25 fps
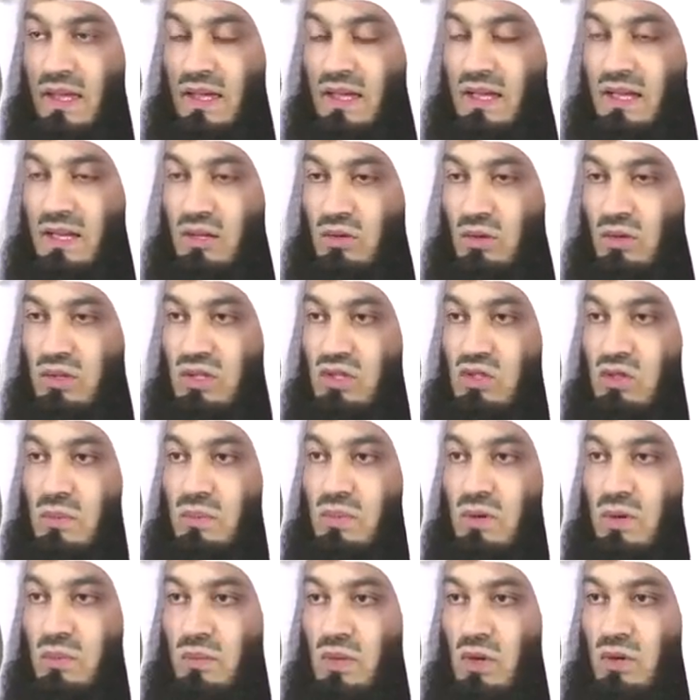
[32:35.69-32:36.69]
in order to
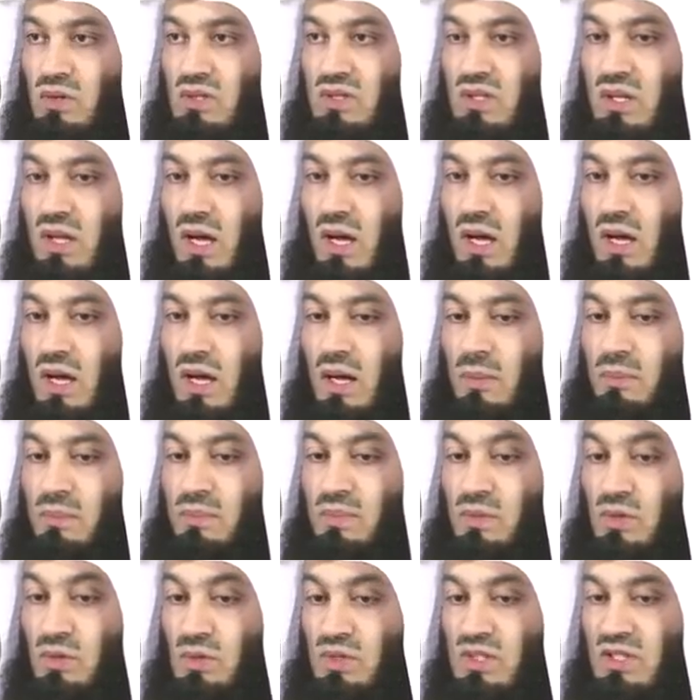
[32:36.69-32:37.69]
promote a
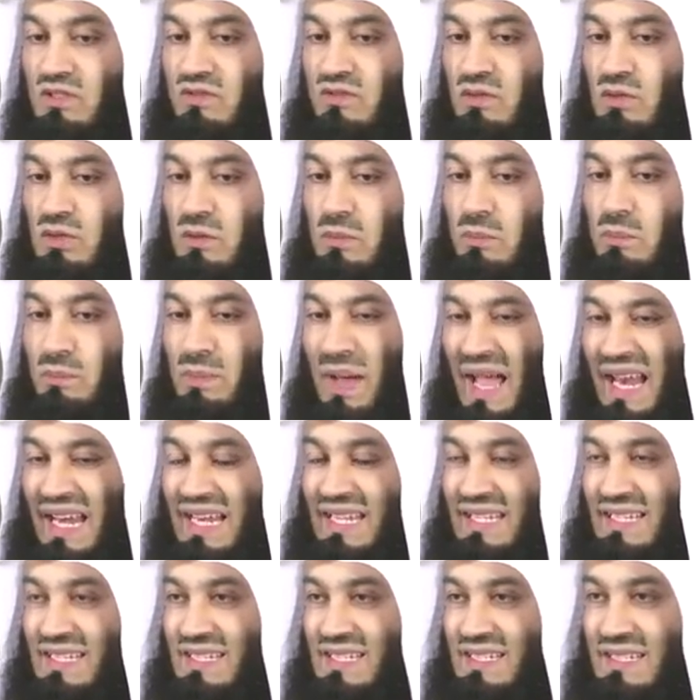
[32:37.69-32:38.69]
beautiful,
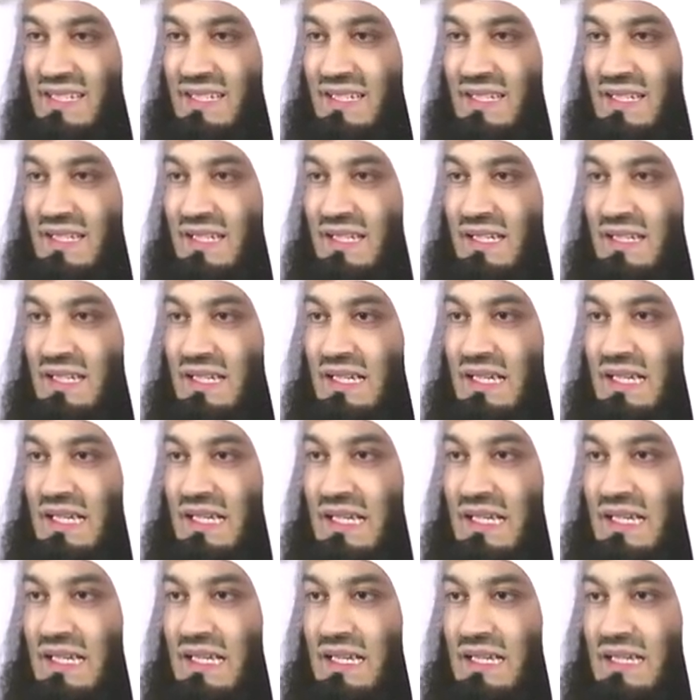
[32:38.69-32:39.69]
balanced
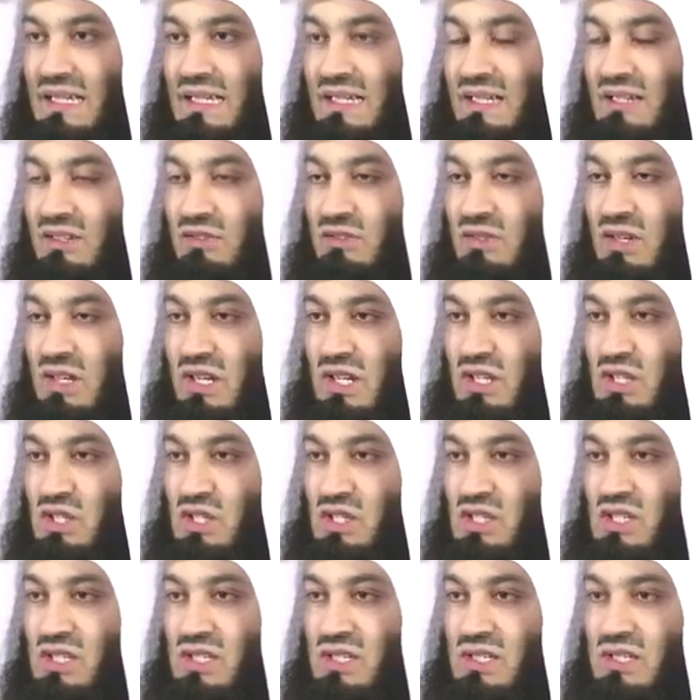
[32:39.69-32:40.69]

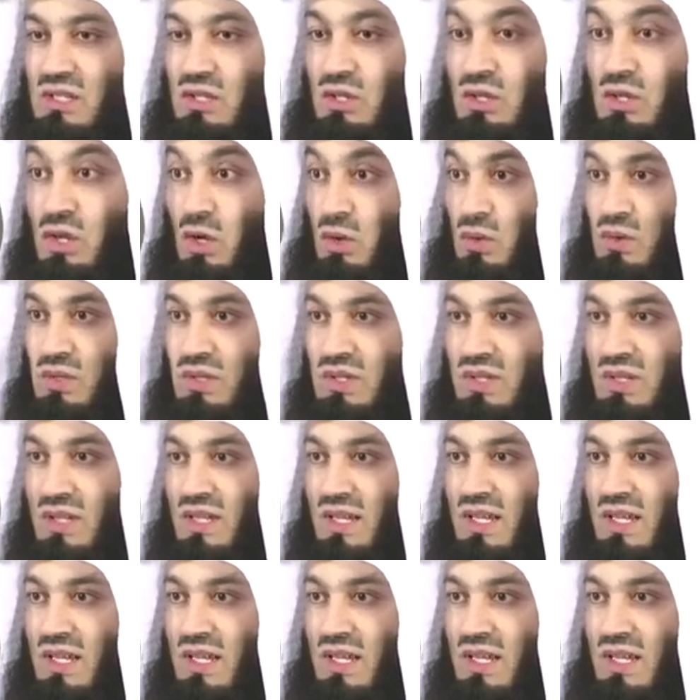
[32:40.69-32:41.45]
religious note,